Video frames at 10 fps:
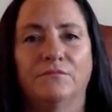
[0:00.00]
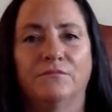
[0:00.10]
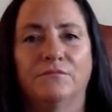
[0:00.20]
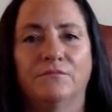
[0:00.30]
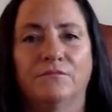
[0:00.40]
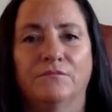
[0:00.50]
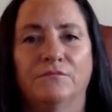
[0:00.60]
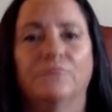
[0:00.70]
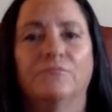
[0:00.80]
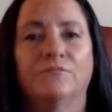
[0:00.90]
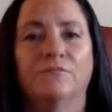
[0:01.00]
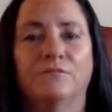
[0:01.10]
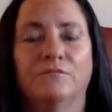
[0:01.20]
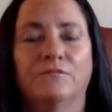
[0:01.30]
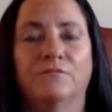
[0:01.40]

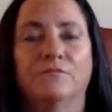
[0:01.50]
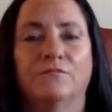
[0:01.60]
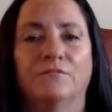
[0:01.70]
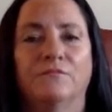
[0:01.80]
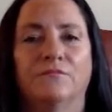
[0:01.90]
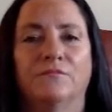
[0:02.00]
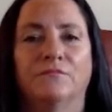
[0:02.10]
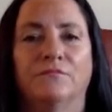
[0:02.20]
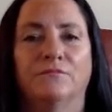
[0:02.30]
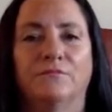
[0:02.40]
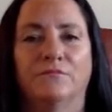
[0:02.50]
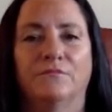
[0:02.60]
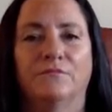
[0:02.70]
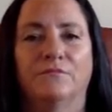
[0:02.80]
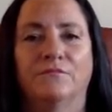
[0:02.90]

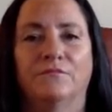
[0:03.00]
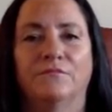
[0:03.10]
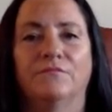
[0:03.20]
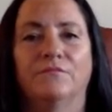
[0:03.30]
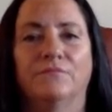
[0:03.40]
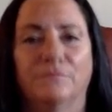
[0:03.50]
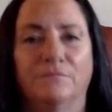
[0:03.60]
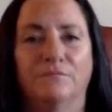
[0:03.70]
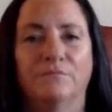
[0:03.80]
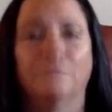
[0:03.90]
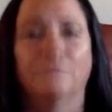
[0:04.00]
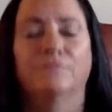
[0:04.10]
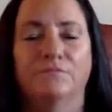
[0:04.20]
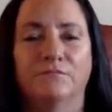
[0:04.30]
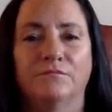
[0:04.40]

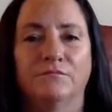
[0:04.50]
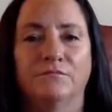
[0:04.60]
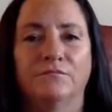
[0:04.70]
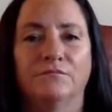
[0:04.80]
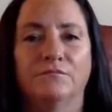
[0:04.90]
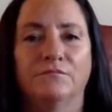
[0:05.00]
The person shown says nothing.